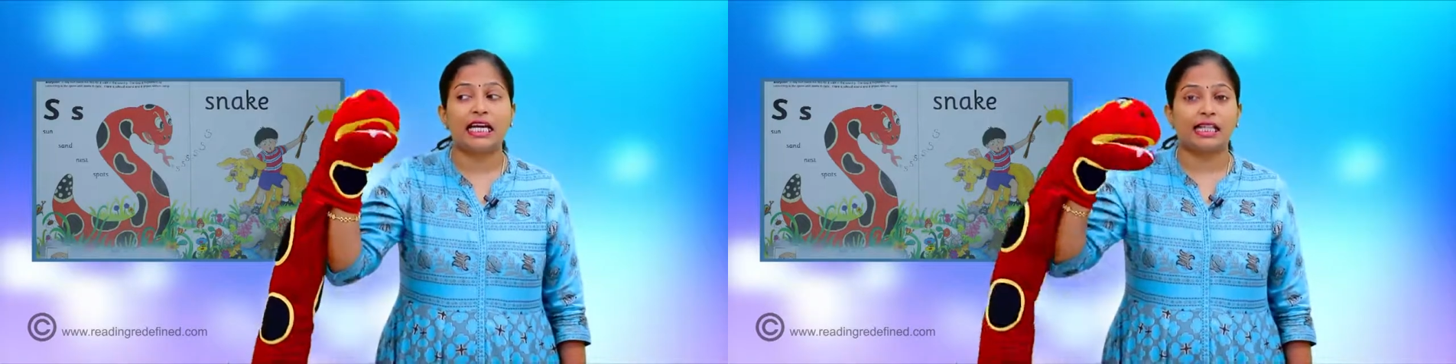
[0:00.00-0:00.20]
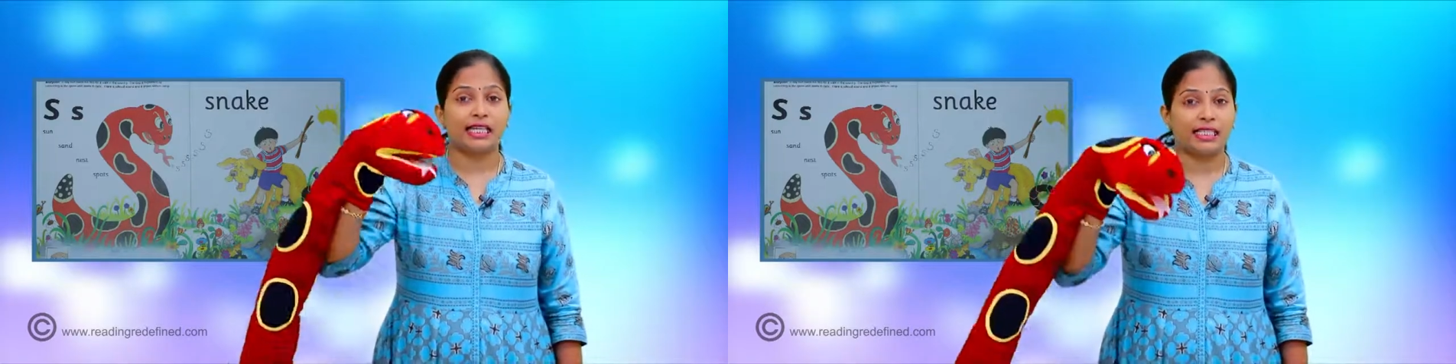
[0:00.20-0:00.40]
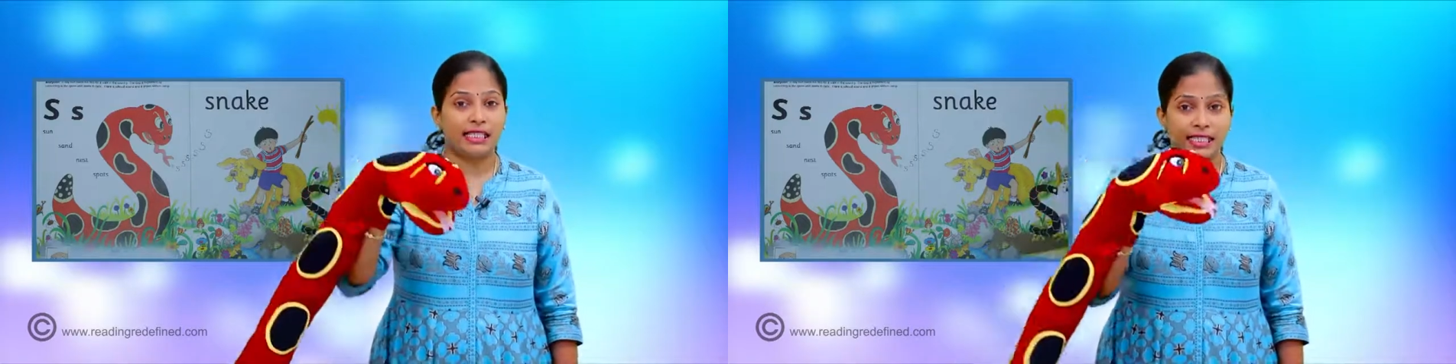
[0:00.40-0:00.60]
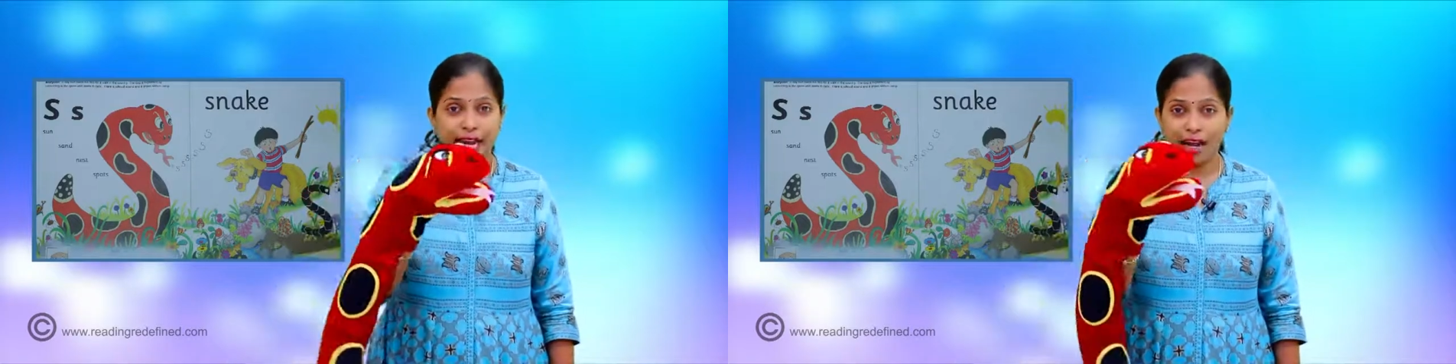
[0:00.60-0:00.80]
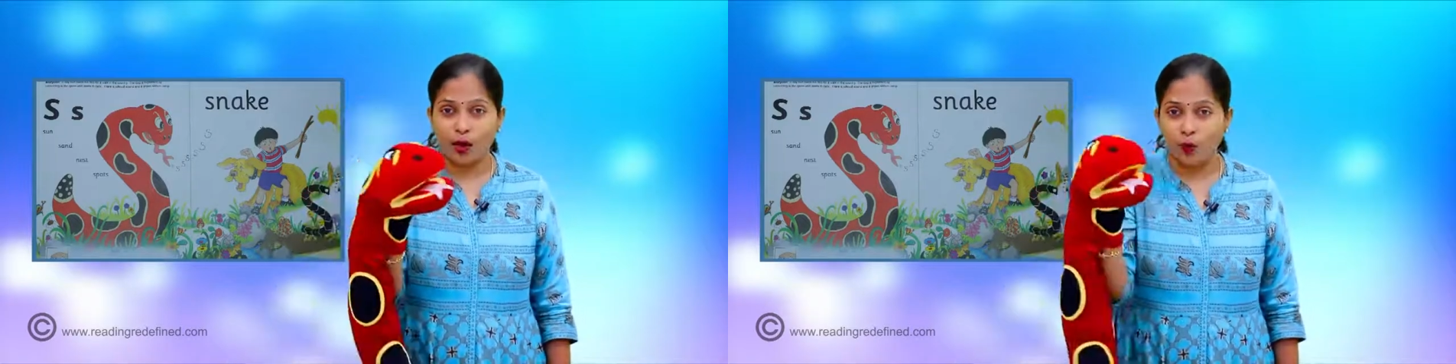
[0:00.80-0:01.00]
The
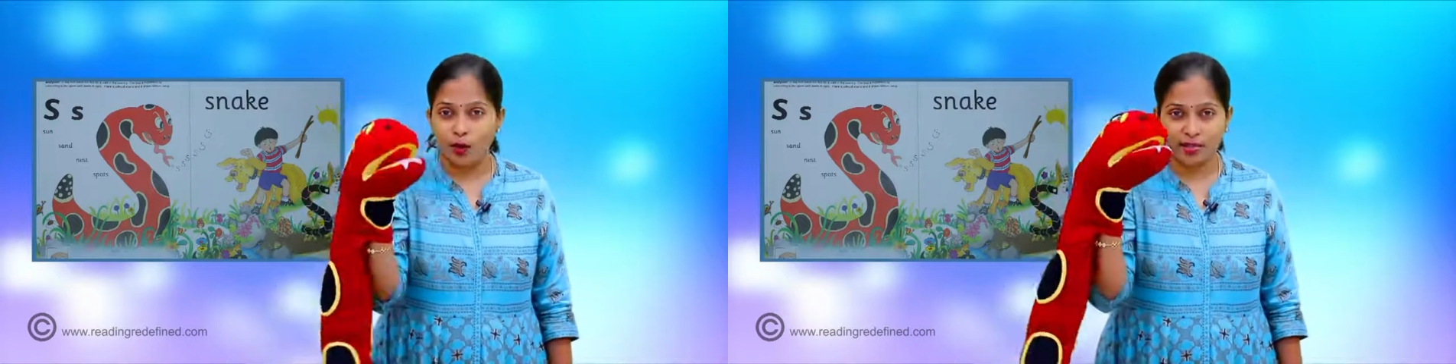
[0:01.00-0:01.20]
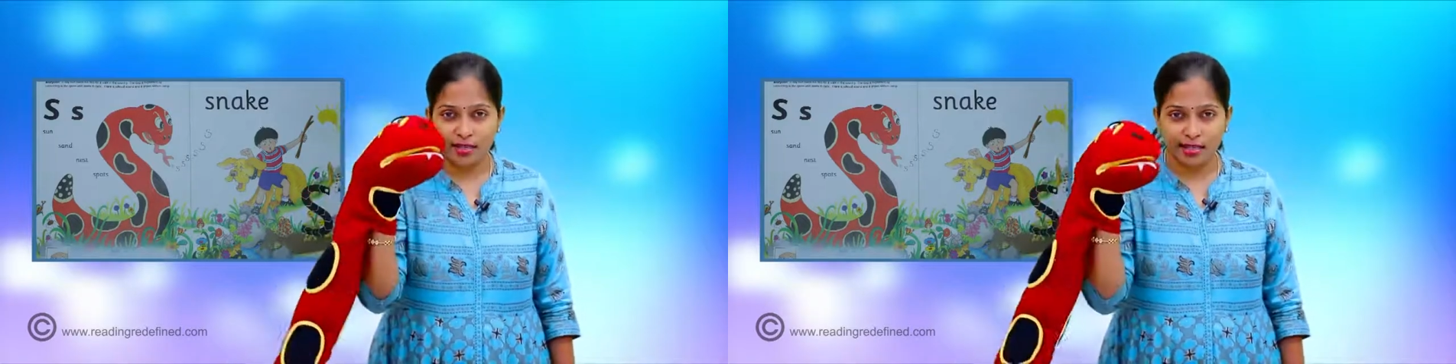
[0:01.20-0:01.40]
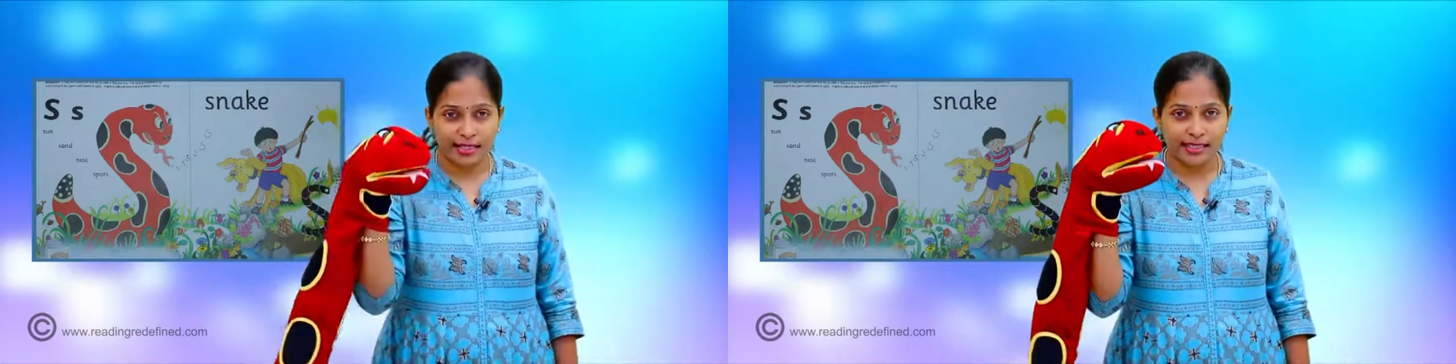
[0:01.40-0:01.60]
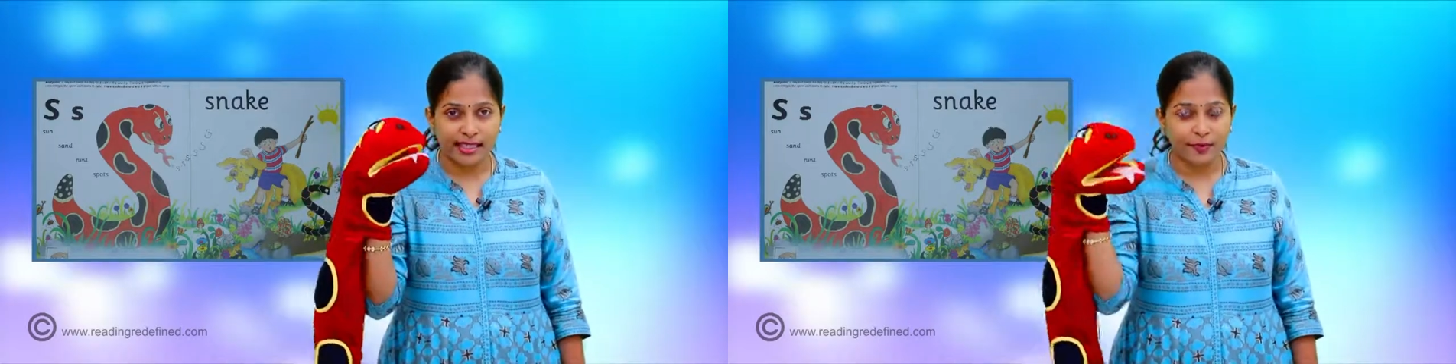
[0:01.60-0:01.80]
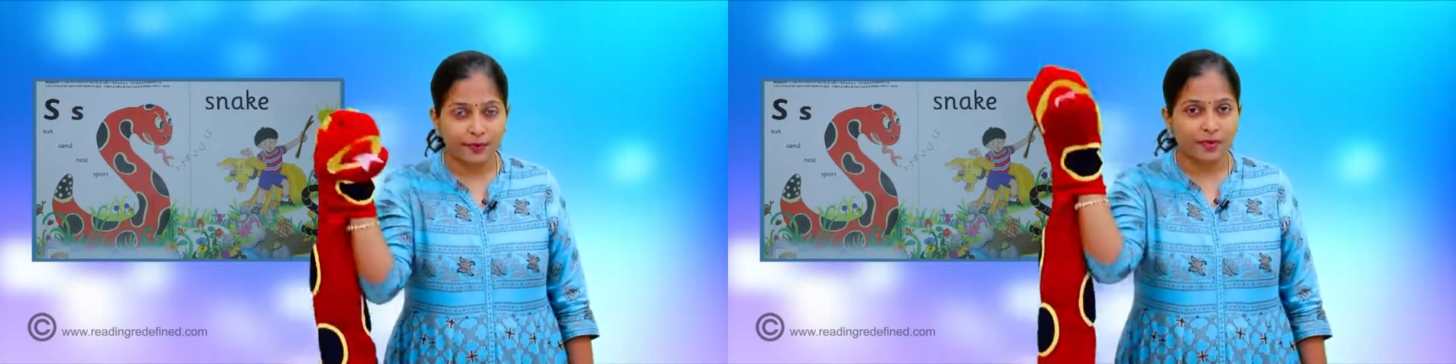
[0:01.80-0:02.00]
snake was
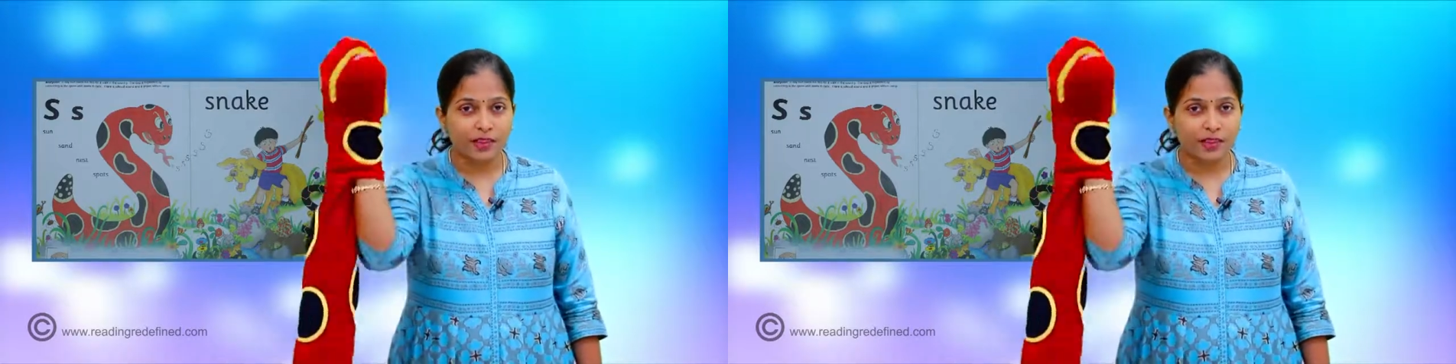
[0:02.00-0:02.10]
hissing.